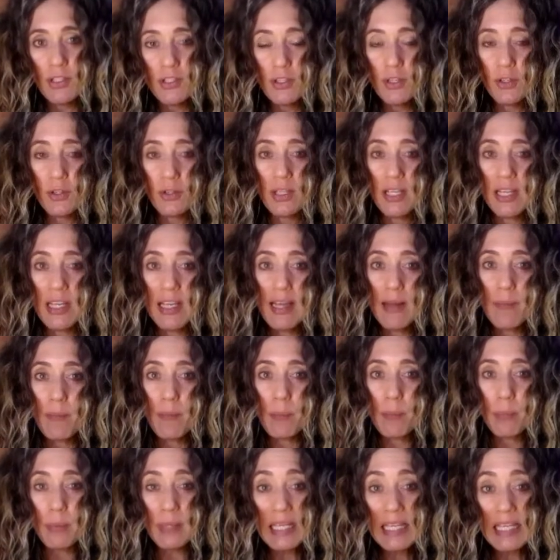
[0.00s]
So
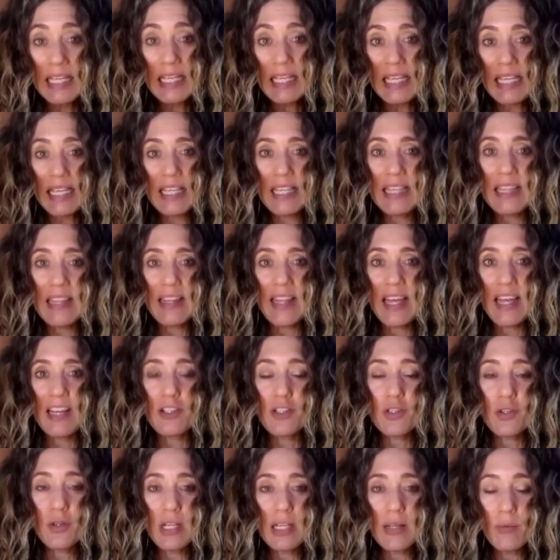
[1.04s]
being that
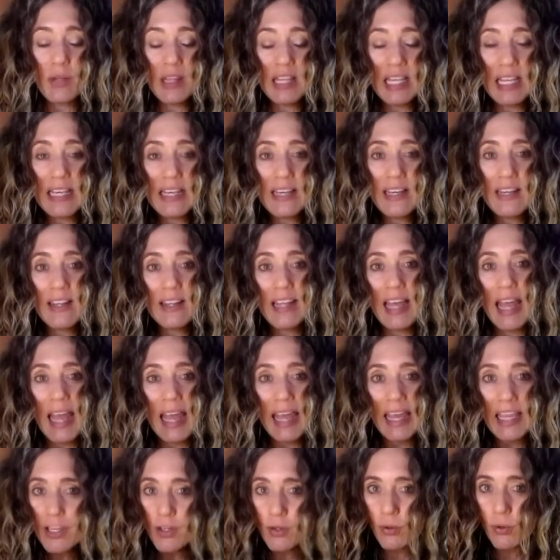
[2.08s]
tree, within the
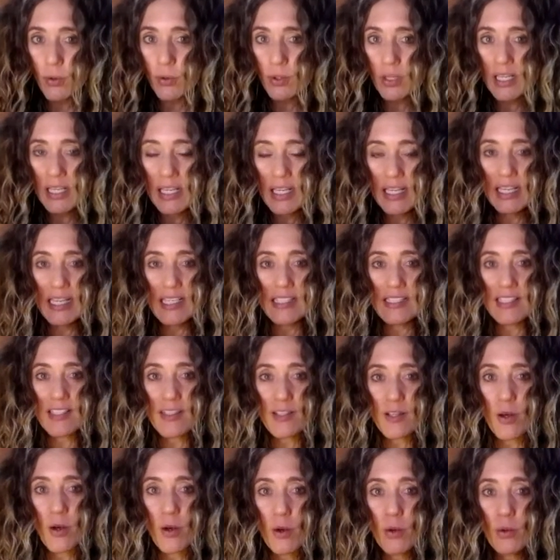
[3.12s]
acorn is this
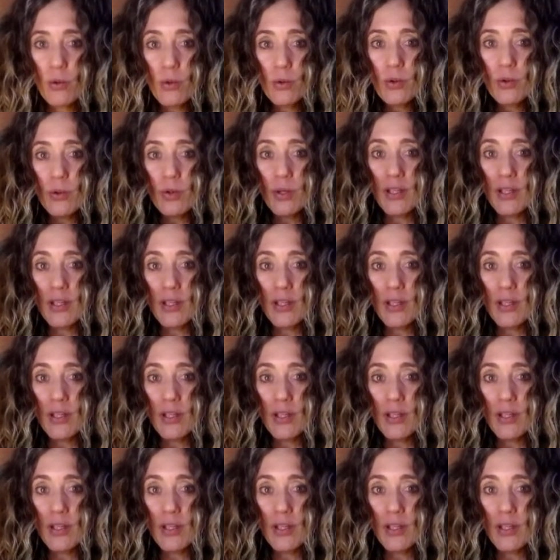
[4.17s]
whole